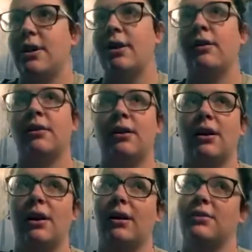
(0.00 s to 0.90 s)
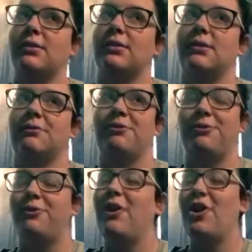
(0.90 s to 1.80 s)
Deklan and I had some
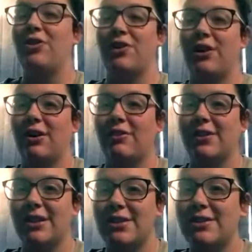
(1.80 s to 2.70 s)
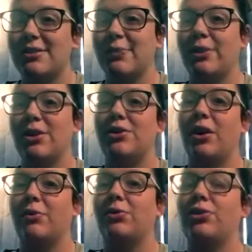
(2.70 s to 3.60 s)
very funny conversations, which
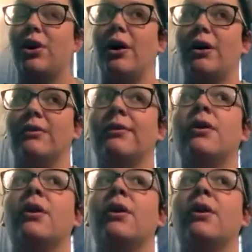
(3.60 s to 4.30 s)
I will try and